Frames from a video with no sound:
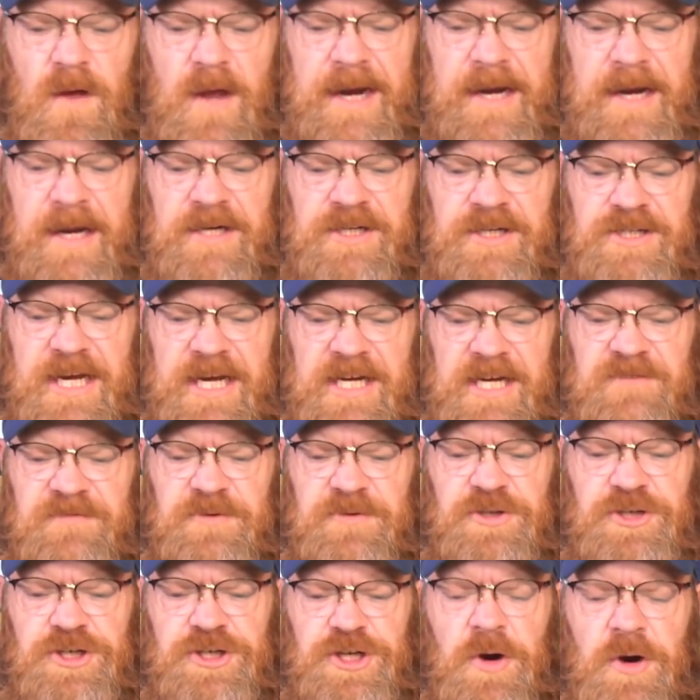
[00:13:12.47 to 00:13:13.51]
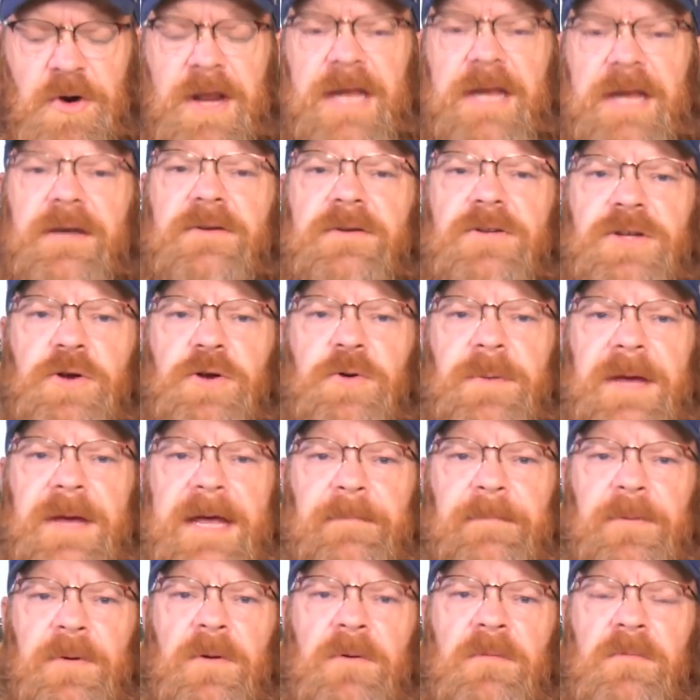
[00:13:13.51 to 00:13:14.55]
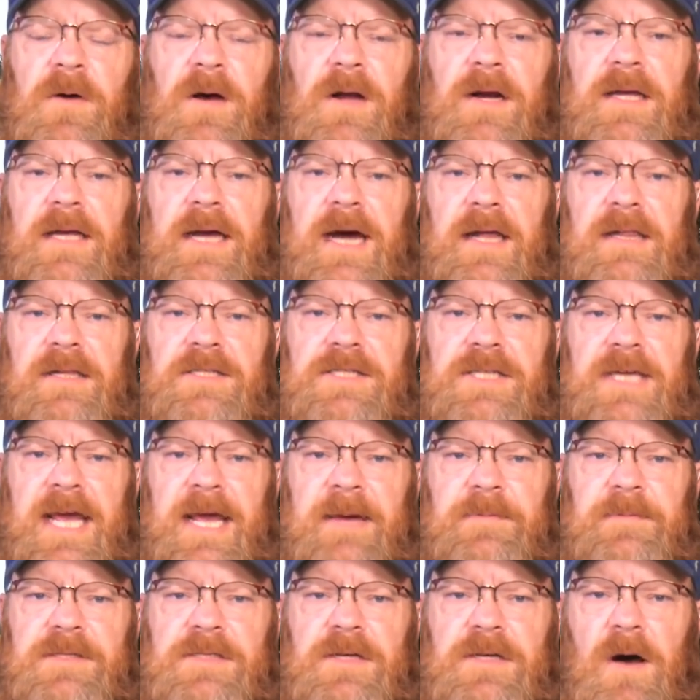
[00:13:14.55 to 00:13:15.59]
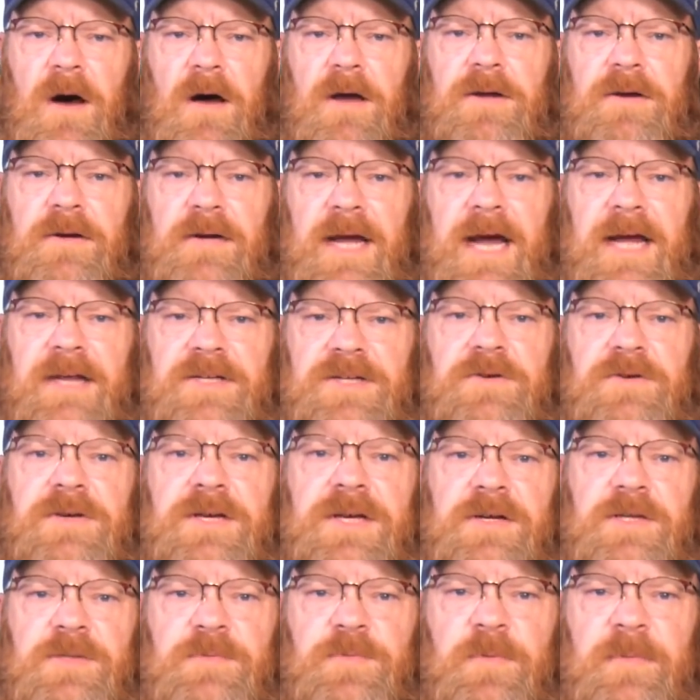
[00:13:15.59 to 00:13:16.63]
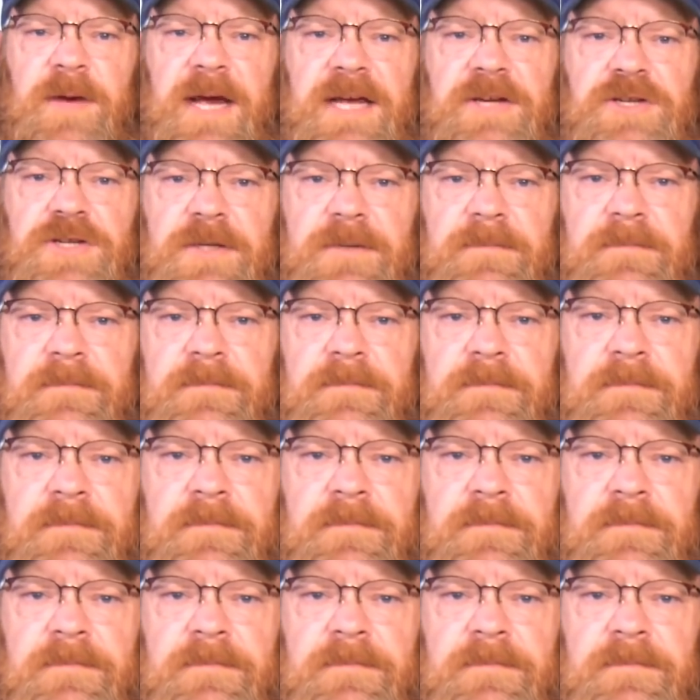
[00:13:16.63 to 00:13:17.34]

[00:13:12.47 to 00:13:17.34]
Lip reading: And in exchange for shooting two people on a college campus, Collier got 2 years probation.